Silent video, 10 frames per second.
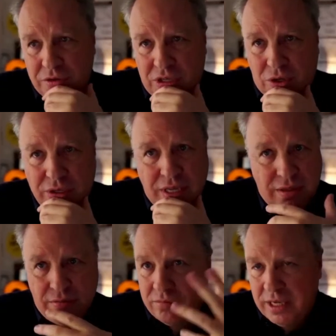off stone,
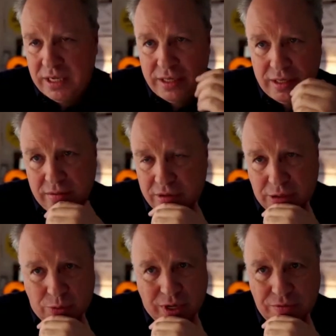and it
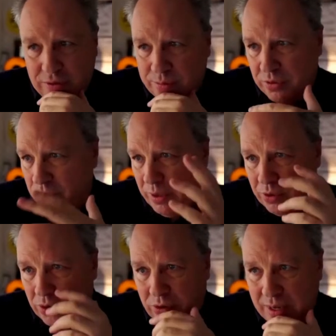went from
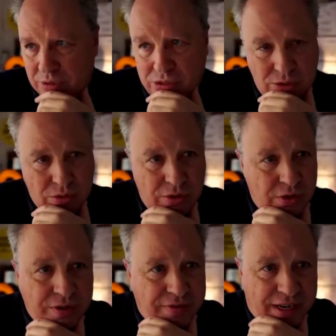3 programs to
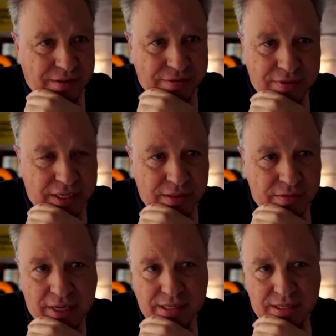35
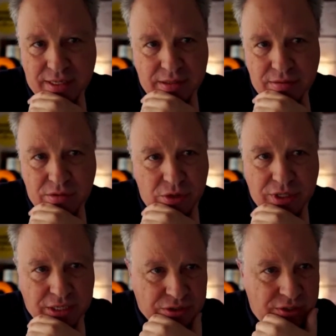in less than
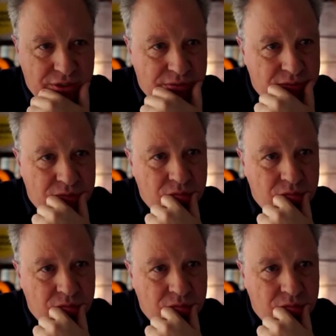2 years.